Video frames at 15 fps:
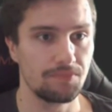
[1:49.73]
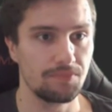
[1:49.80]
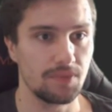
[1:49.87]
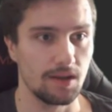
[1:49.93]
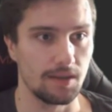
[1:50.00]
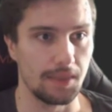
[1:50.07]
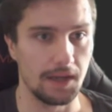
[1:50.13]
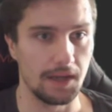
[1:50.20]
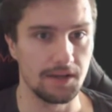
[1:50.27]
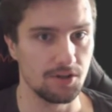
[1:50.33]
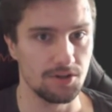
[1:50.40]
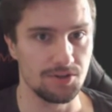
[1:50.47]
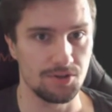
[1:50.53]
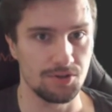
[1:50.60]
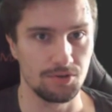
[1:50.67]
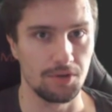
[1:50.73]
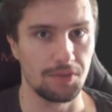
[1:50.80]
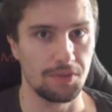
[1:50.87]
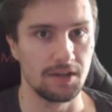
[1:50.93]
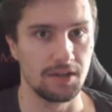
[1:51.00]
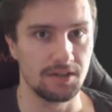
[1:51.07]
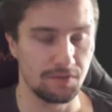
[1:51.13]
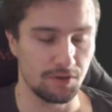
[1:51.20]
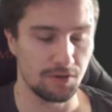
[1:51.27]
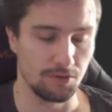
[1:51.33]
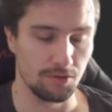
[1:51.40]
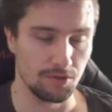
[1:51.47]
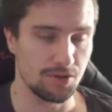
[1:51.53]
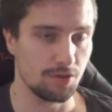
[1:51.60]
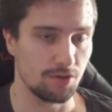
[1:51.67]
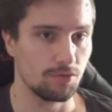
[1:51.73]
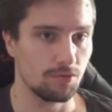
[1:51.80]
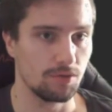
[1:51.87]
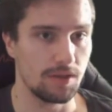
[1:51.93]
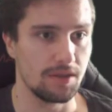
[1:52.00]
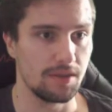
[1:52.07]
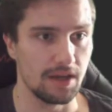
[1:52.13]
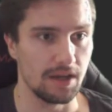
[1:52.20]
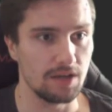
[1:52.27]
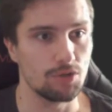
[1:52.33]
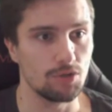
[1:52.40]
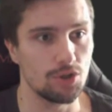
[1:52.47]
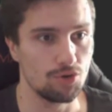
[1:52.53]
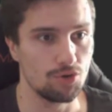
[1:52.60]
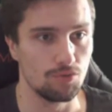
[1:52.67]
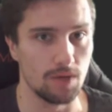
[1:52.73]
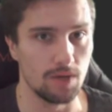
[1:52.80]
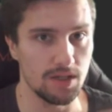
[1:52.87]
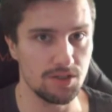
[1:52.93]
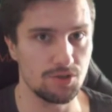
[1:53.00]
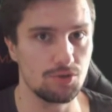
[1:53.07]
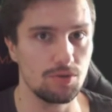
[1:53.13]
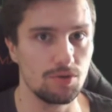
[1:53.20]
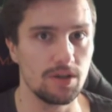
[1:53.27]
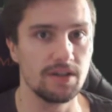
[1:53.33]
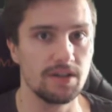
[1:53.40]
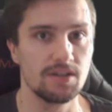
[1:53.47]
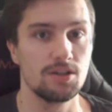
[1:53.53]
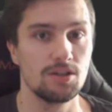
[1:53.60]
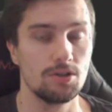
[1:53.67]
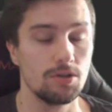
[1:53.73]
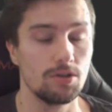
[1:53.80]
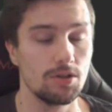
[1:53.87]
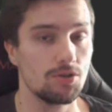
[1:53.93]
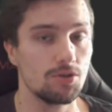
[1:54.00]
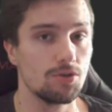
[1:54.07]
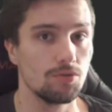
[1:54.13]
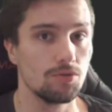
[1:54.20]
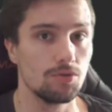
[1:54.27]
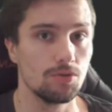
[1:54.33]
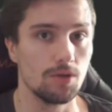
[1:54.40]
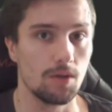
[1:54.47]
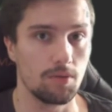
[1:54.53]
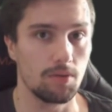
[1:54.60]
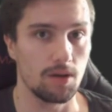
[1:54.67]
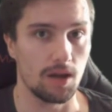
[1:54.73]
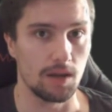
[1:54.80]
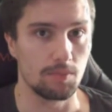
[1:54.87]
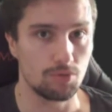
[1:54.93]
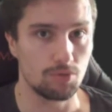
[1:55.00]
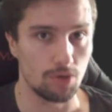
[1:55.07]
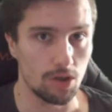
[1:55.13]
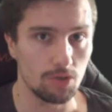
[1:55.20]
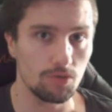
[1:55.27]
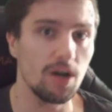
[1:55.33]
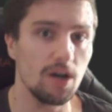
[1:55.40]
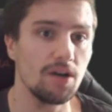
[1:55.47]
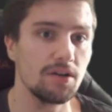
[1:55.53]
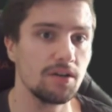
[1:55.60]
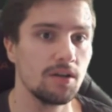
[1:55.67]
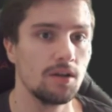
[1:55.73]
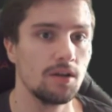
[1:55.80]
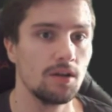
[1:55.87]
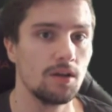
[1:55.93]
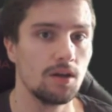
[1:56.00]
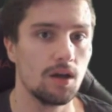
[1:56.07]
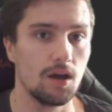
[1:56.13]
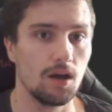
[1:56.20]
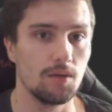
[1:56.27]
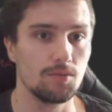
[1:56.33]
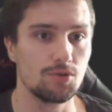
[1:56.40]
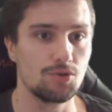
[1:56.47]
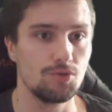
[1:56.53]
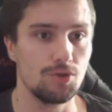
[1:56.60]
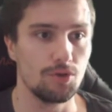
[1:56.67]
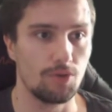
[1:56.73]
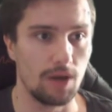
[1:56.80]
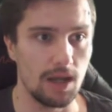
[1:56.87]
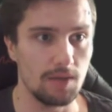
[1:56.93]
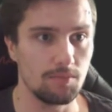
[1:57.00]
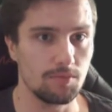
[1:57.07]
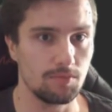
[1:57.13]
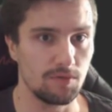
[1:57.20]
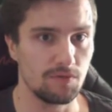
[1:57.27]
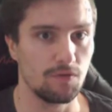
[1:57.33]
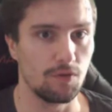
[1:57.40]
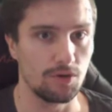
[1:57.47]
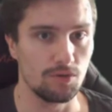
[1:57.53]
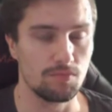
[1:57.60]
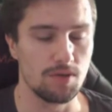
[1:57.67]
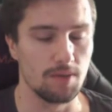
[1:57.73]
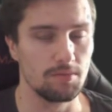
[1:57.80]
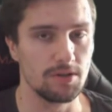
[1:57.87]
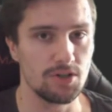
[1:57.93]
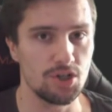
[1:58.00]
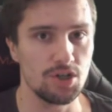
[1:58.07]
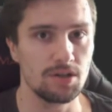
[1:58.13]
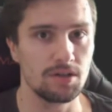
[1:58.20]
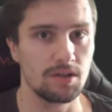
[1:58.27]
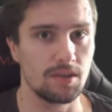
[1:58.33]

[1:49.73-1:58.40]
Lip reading: And that is also not that difficult. So in the end, what you must do is you need to apply ProGuard to your app before you publish it.